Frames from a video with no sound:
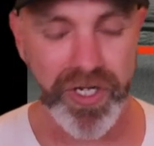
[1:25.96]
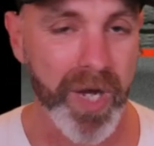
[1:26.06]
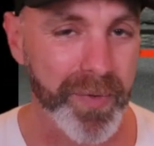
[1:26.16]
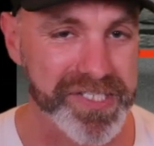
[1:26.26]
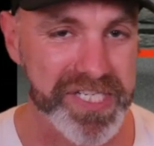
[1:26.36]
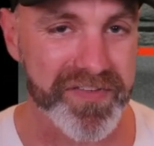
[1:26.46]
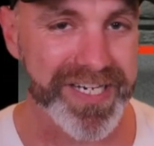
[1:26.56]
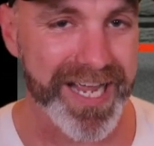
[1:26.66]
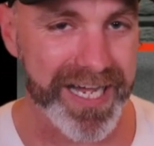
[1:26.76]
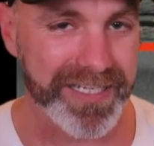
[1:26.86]

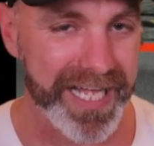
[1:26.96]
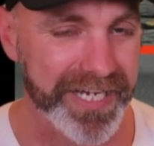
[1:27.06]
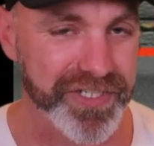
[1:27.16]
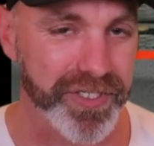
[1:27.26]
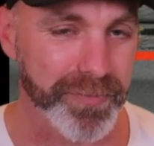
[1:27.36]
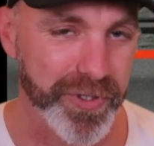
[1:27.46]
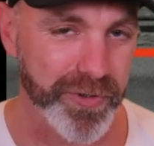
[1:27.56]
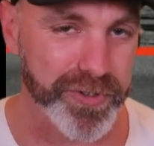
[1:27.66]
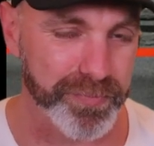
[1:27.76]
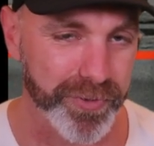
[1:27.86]
917 LH. I'm a
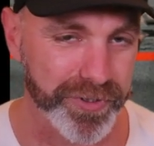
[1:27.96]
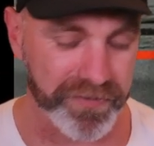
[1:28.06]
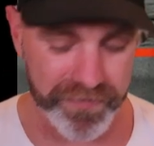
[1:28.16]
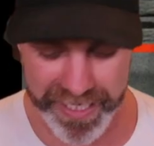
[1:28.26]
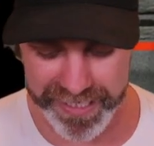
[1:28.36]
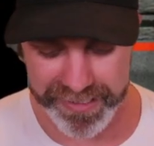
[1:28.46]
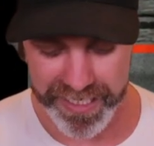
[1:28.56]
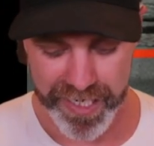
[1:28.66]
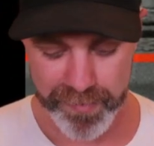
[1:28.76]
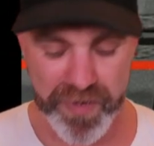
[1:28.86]
huge Porsche fan.
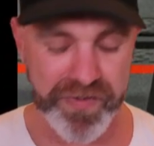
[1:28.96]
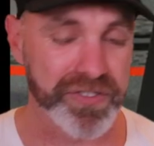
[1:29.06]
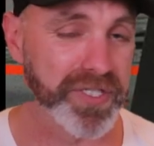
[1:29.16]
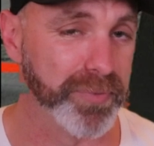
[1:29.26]
Moving on to